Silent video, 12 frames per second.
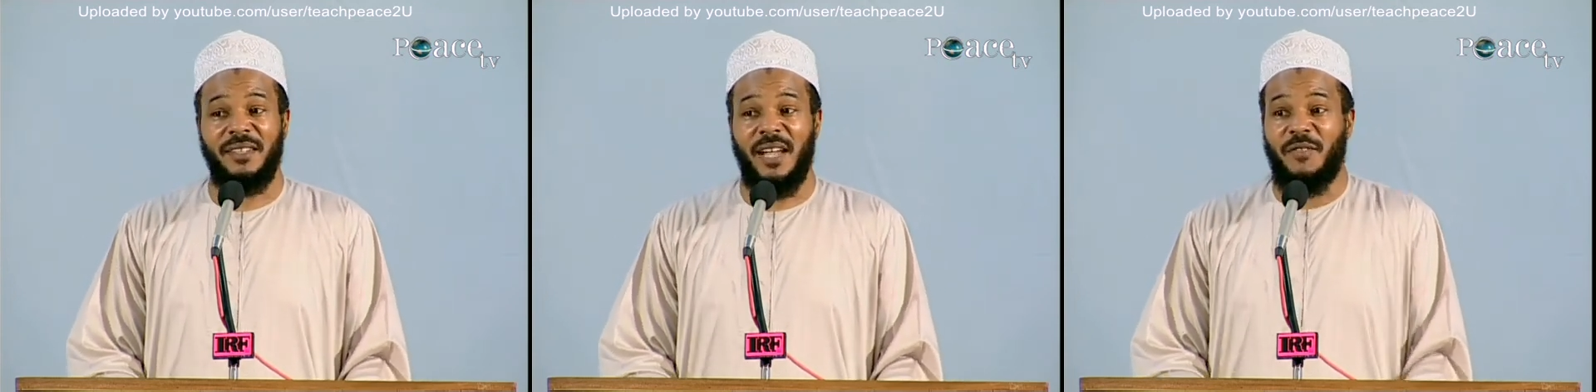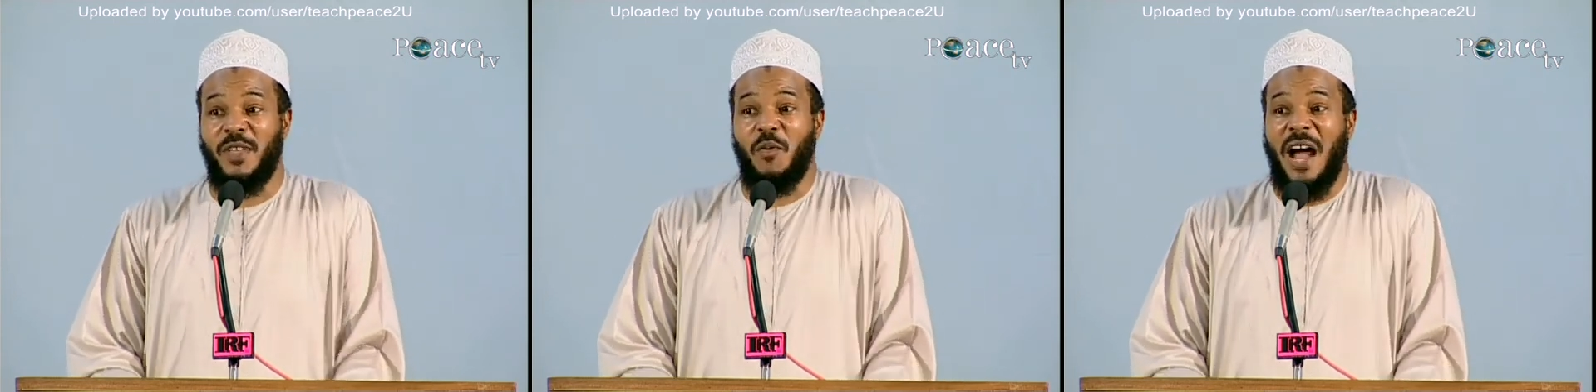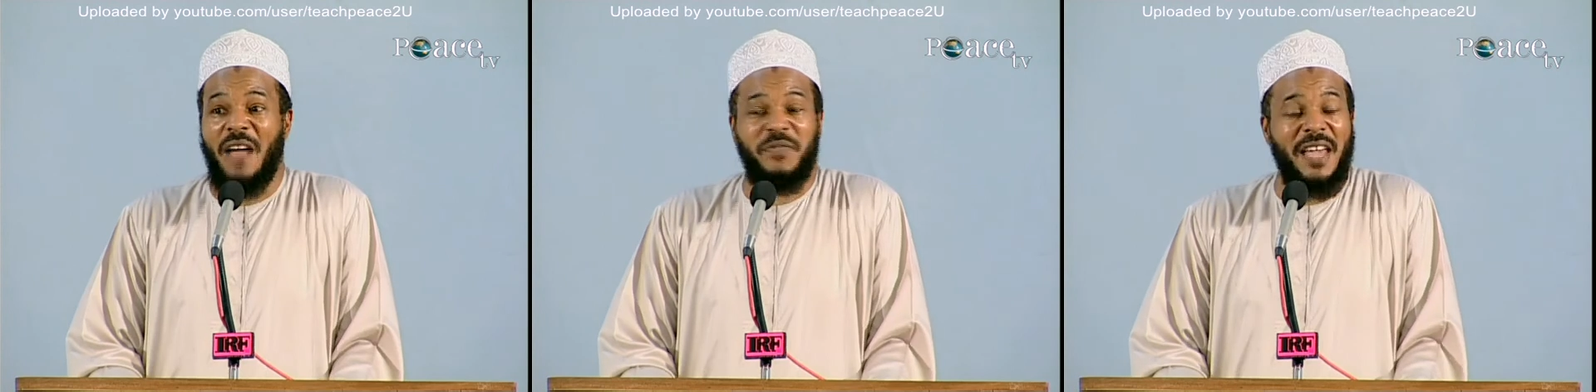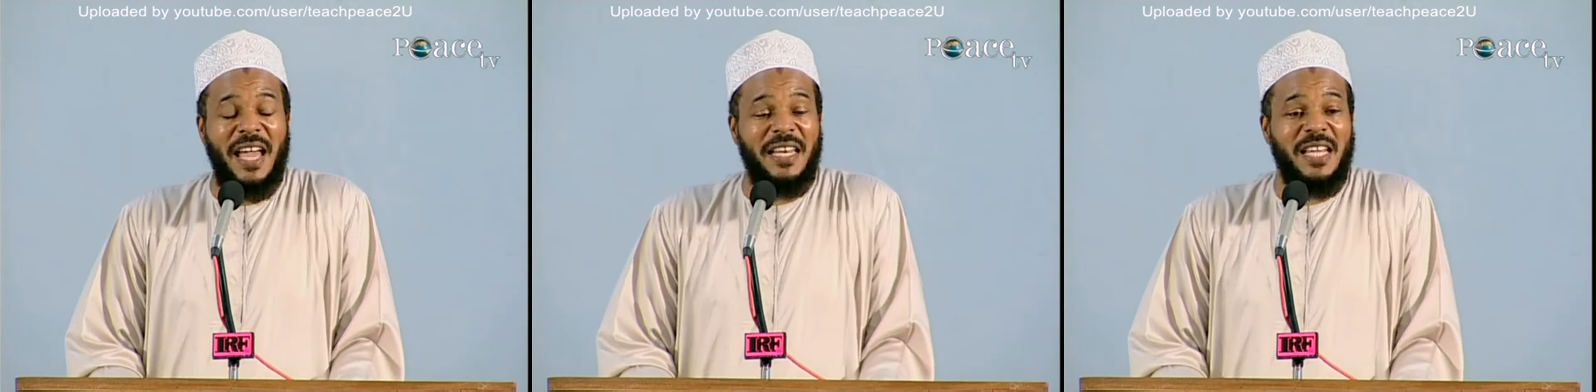If their wife
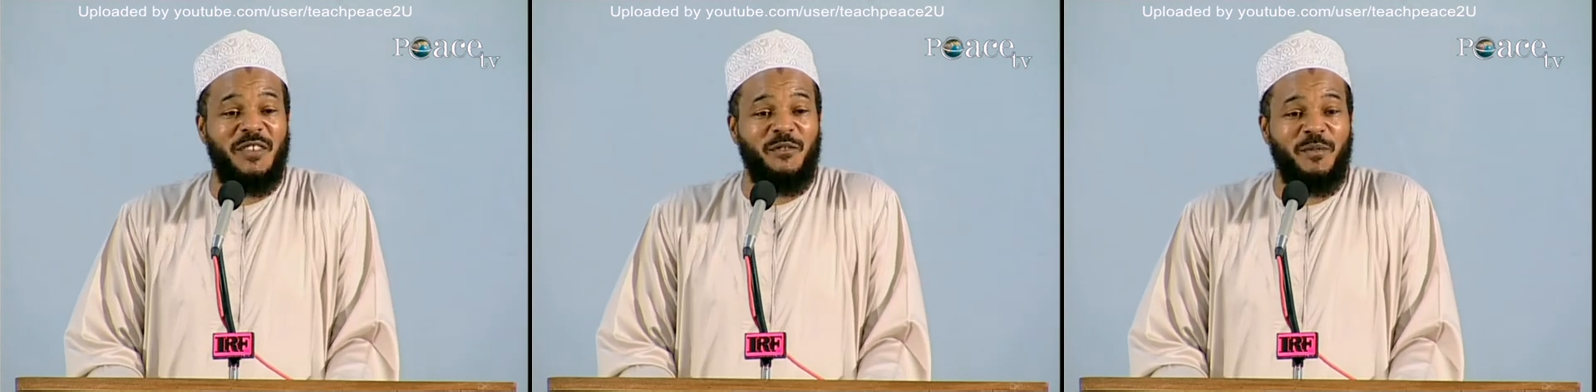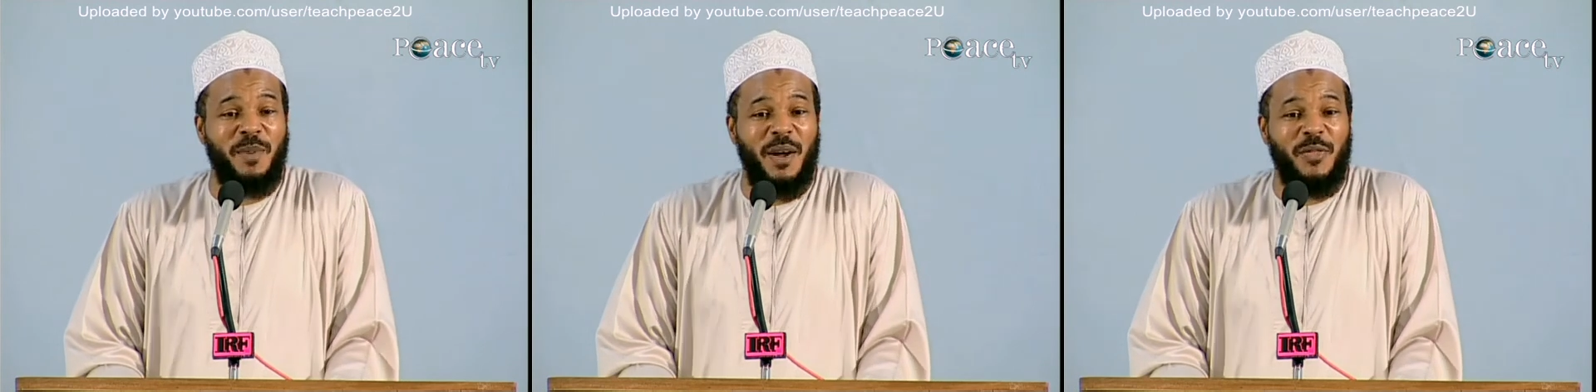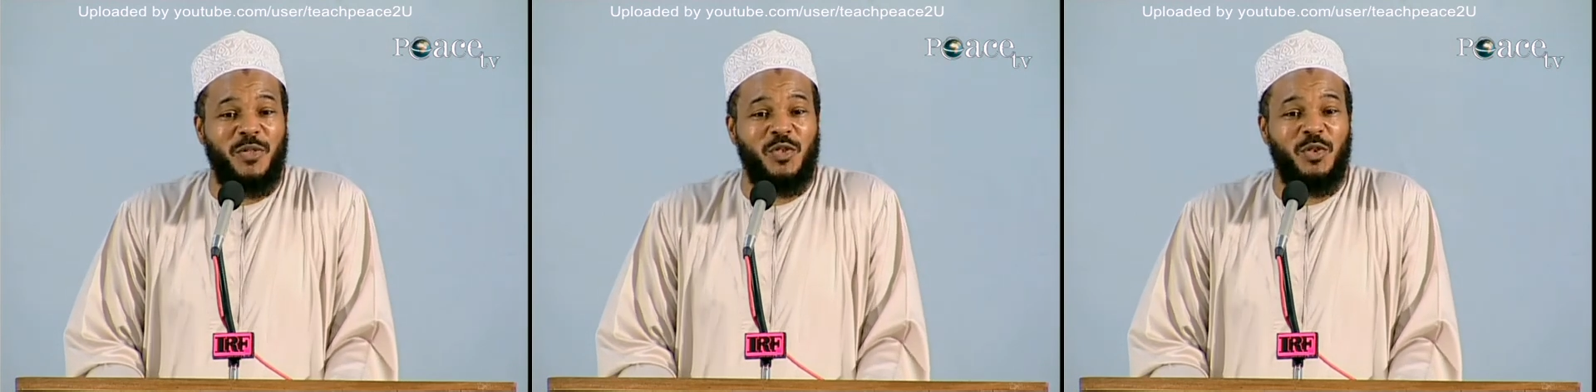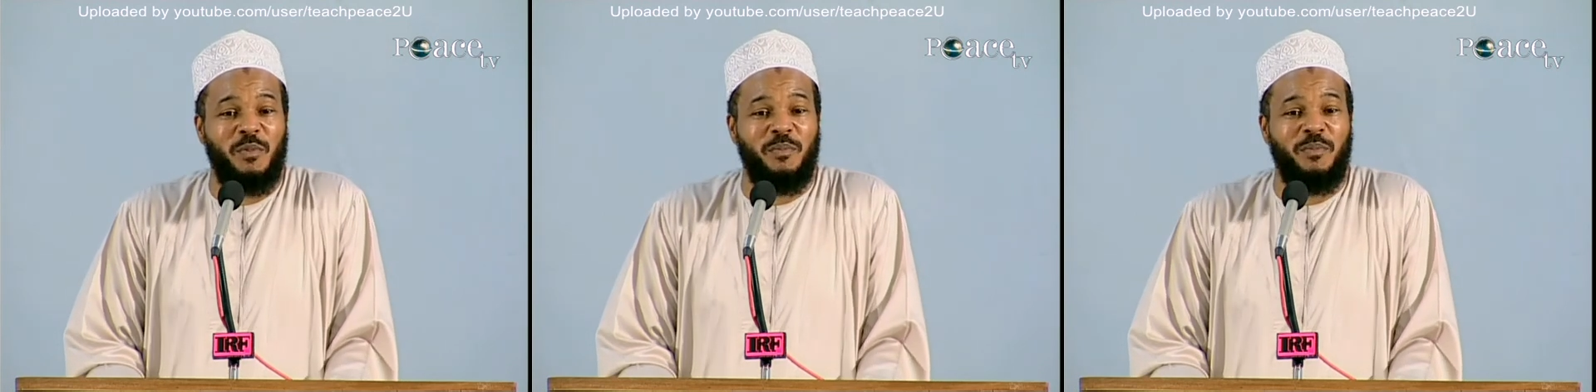can't give birth
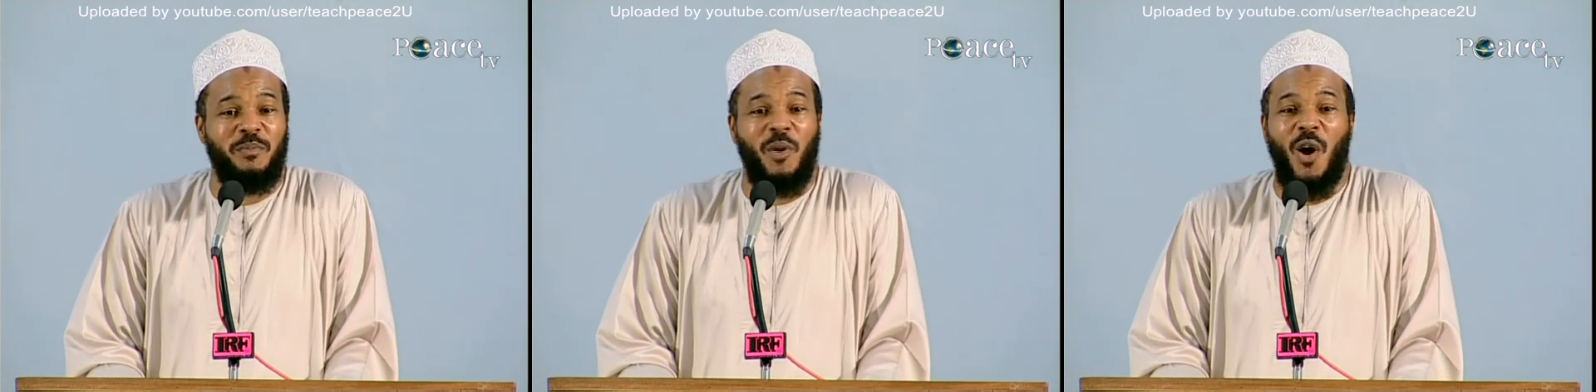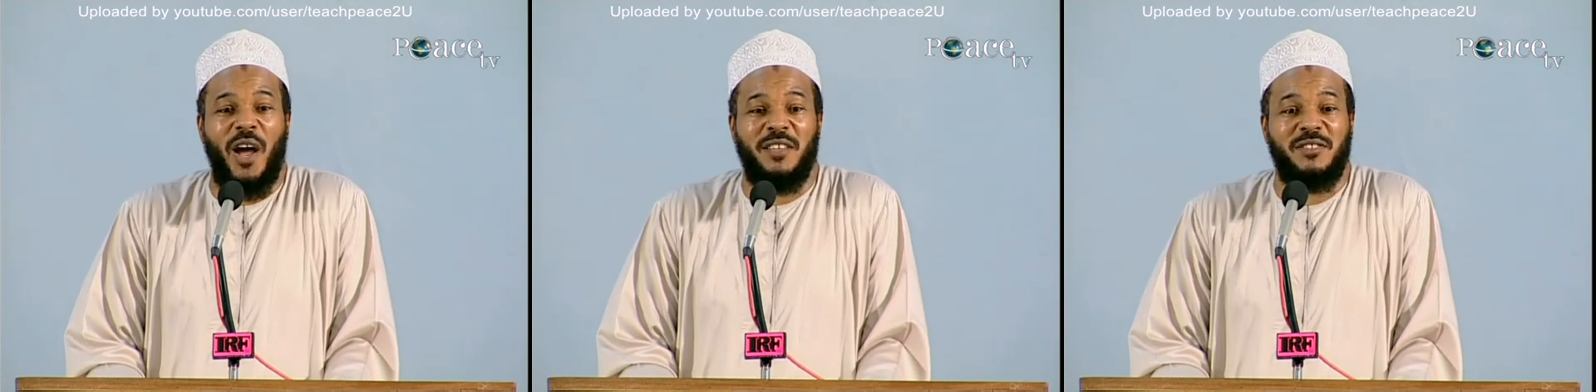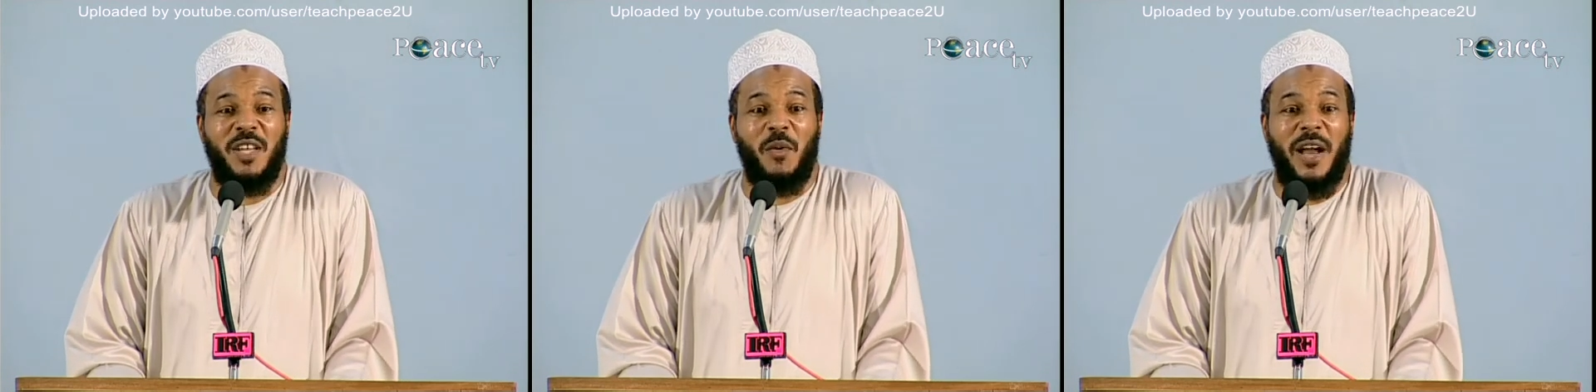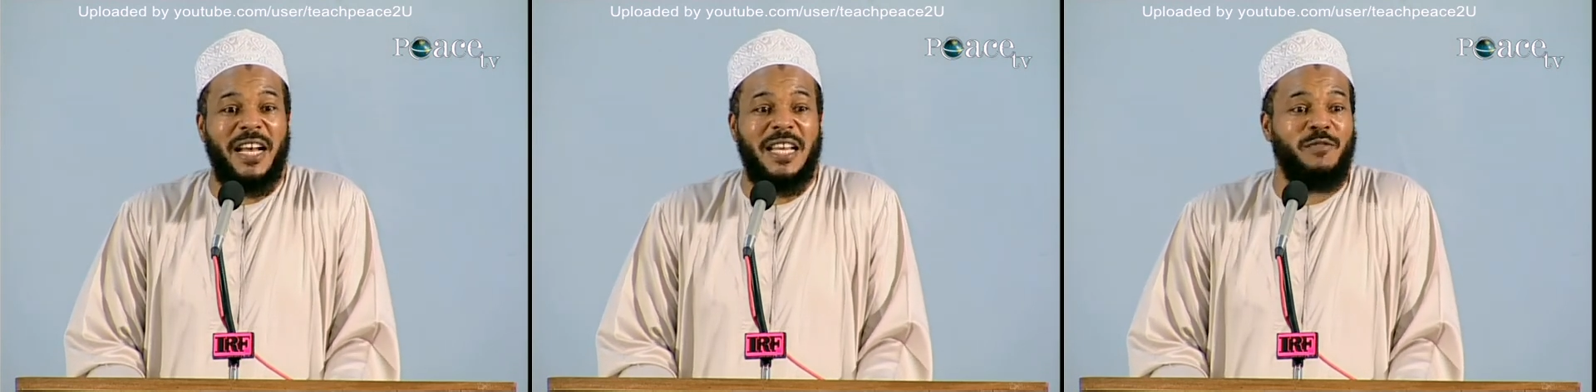to boys, they
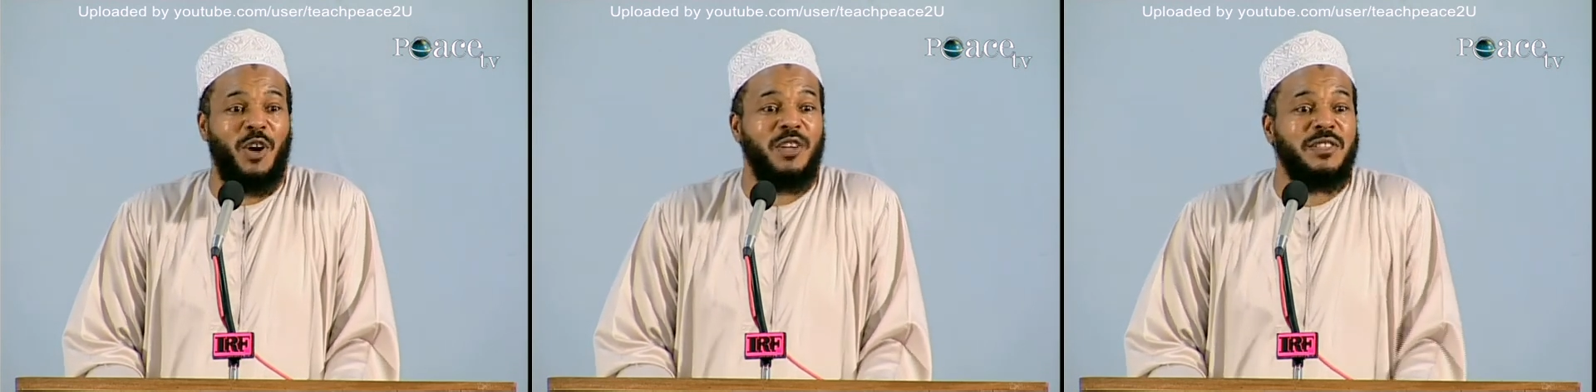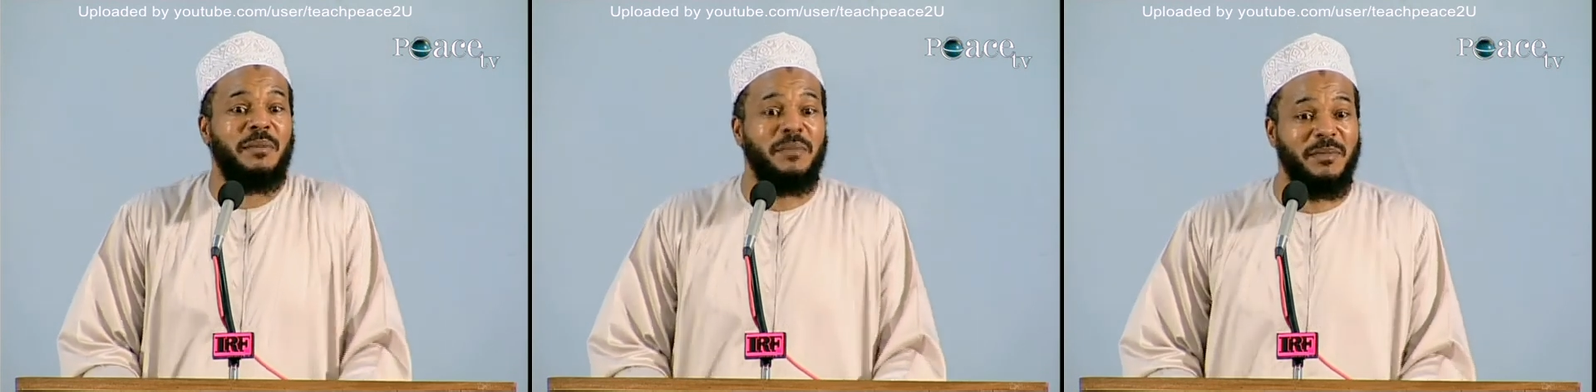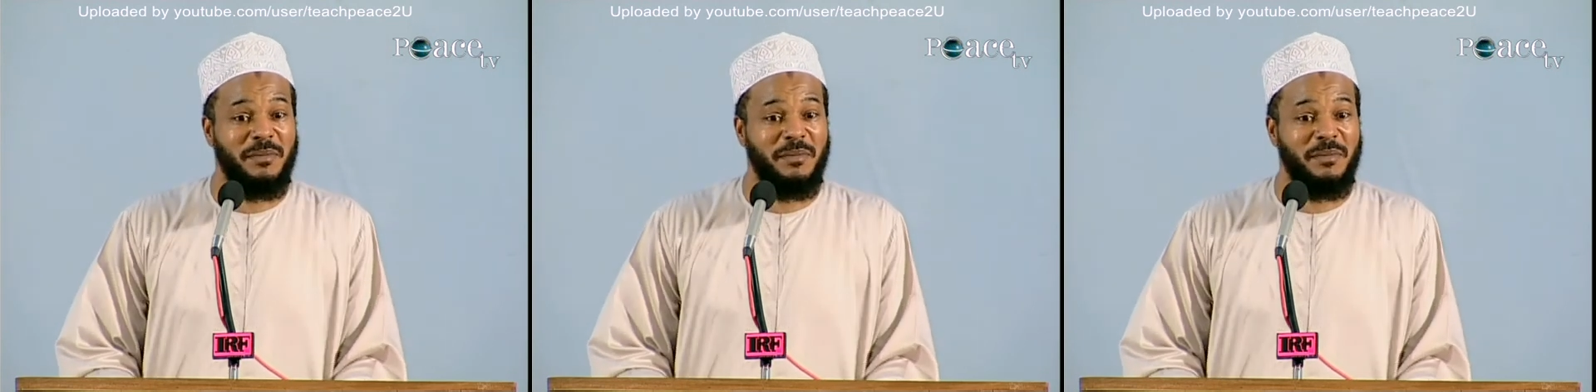want to divorce them.